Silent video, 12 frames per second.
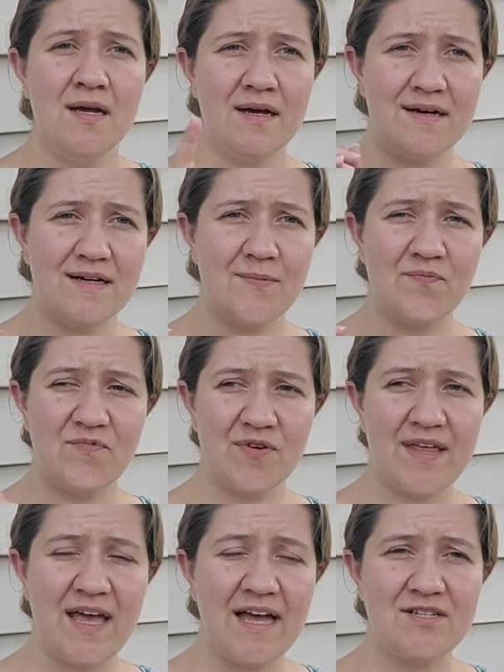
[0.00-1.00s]
Um, for
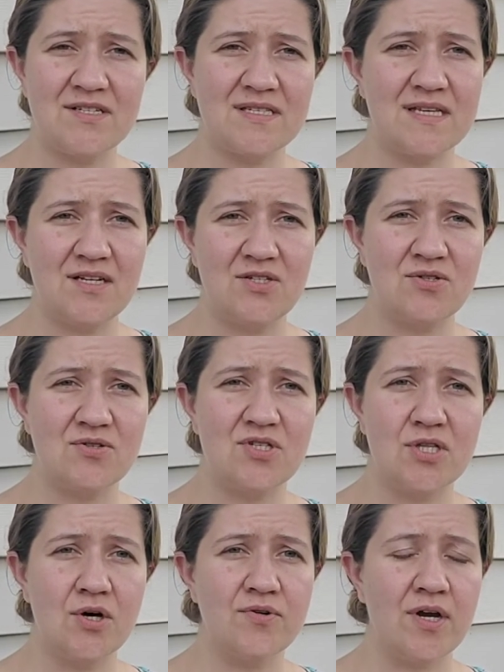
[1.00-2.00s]
that, just send it to
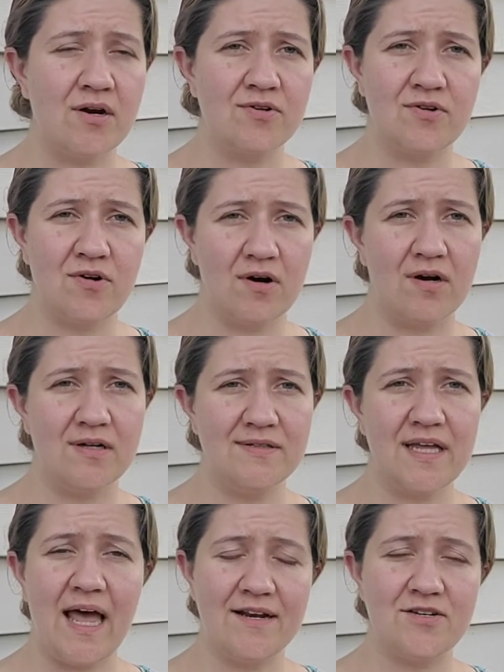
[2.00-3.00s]
slowyarncrawl
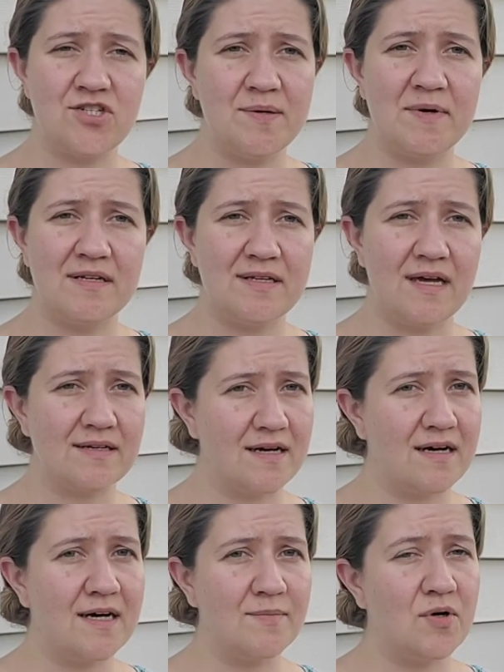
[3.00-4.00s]
at
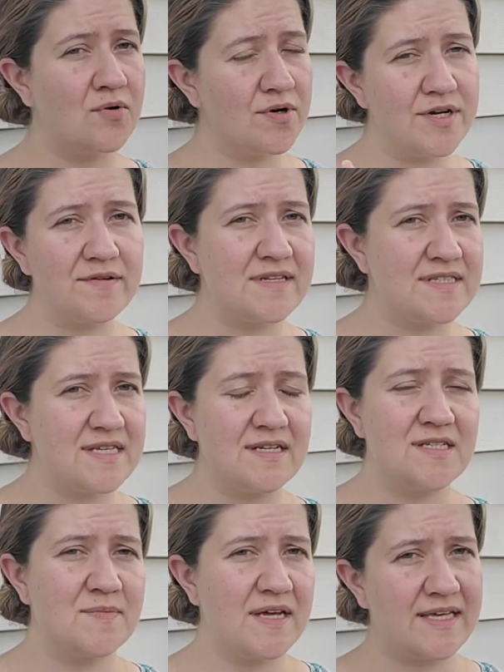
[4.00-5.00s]
gmail.com or you can send
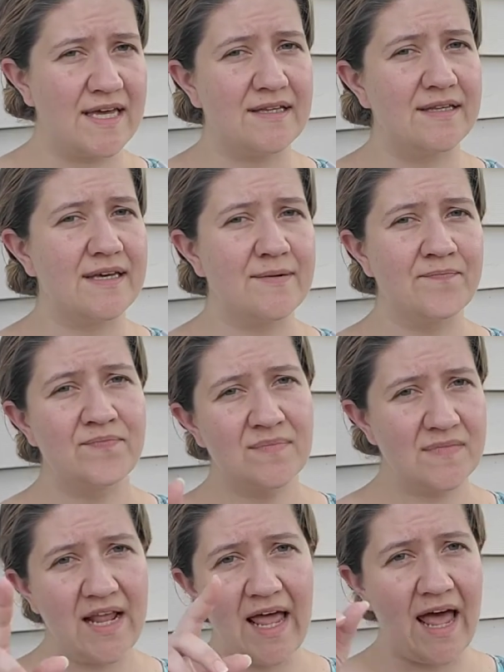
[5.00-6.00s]
it to my Kelly
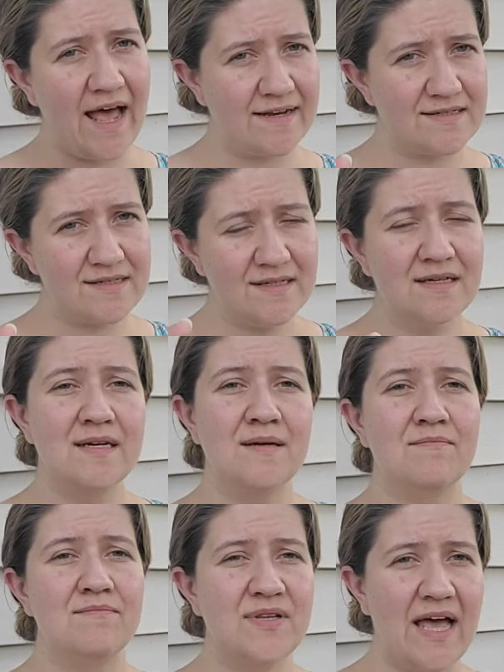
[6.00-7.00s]
at
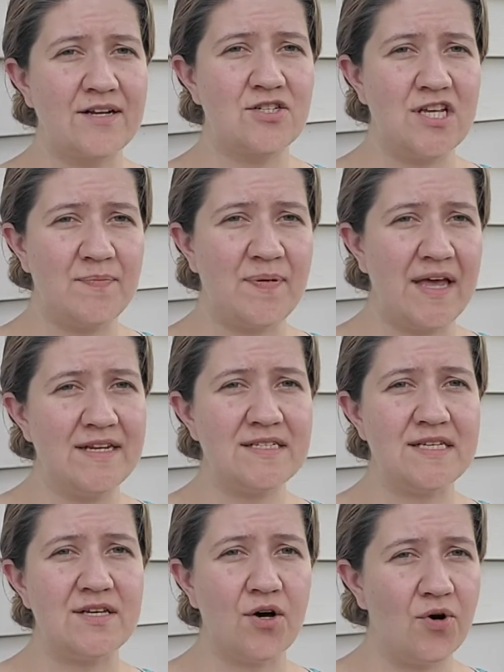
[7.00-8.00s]

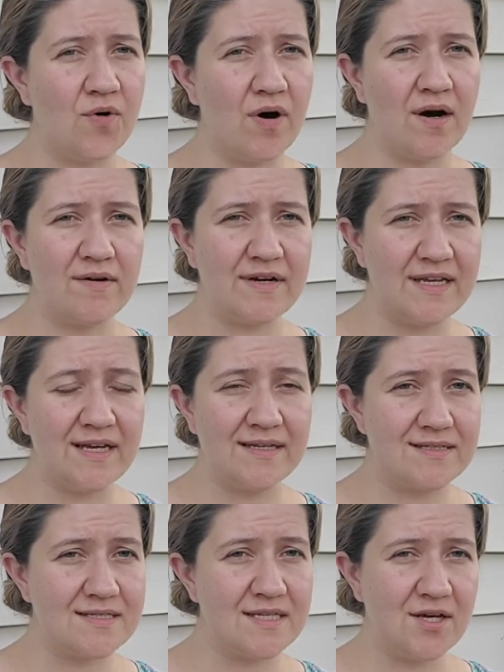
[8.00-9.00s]

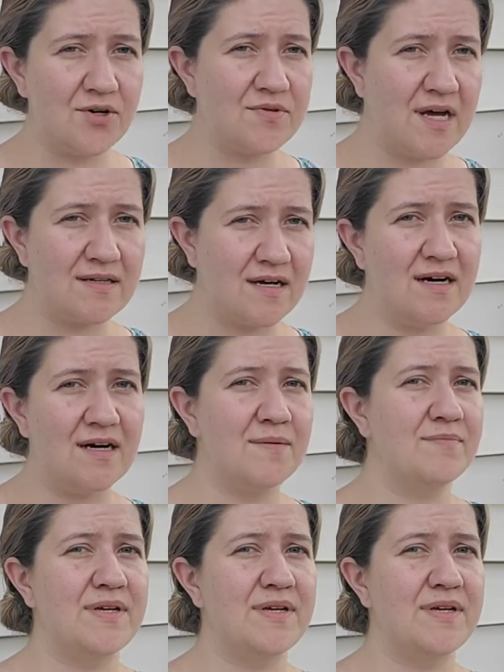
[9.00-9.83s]
blacksheepatorenco.com.